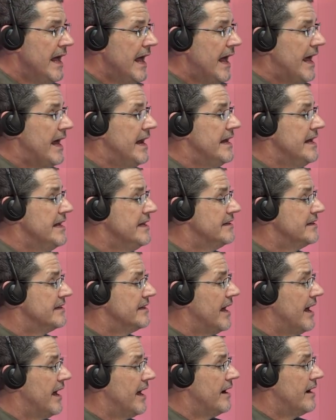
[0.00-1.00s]
and he
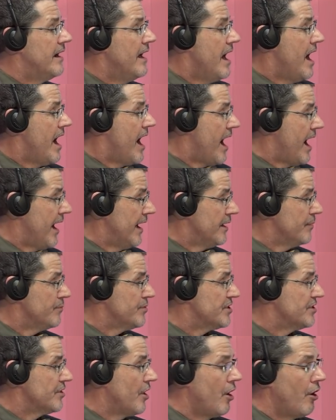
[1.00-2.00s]
said, I am
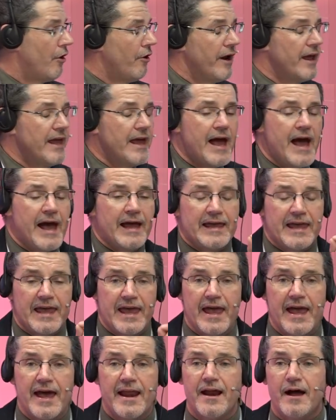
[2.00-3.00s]
sorry, I
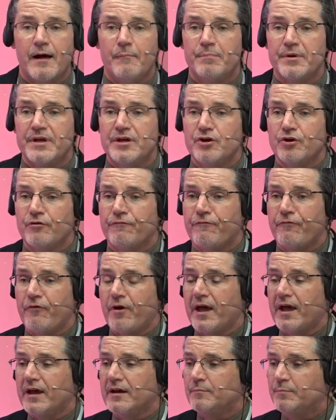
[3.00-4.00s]
cannot be your
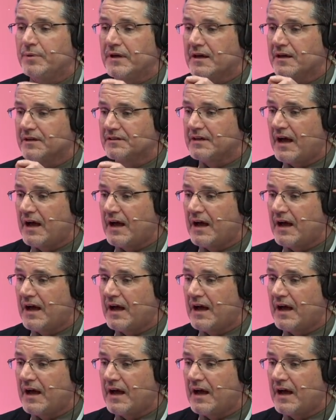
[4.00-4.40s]
friend because